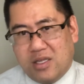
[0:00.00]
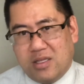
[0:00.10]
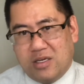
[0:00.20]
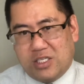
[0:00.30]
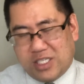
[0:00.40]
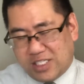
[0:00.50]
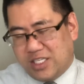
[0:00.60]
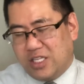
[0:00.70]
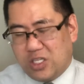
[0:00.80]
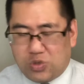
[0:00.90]
the
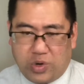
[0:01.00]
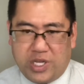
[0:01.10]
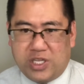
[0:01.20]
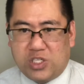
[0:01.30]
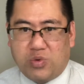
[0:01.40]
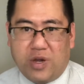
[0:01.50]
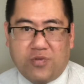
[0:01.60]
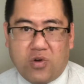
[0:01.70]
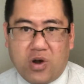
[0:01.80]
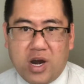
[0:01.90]
16, the 20, and the
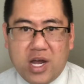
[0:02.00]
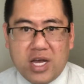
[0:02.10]
24.